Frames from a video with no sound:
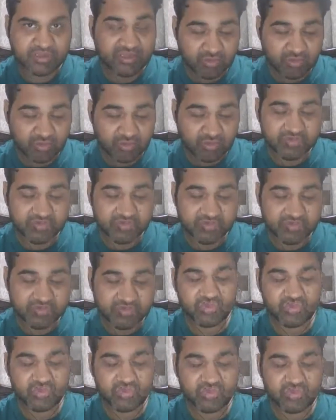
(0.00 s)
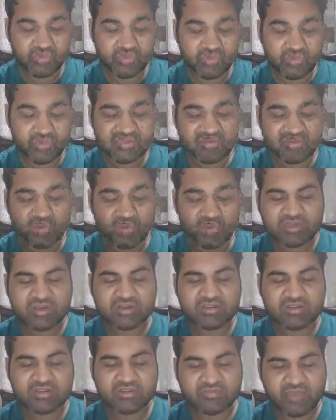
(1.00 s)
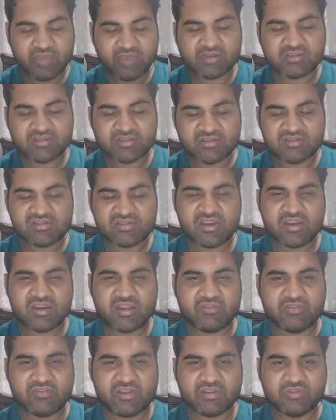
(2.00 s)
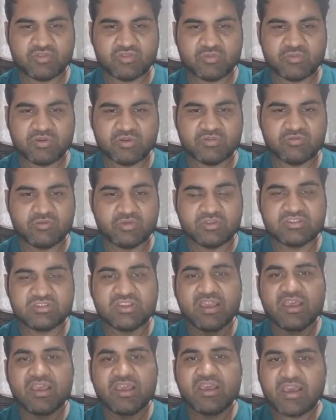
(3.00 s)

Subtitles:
group influence, is what are the factors that affect group influence.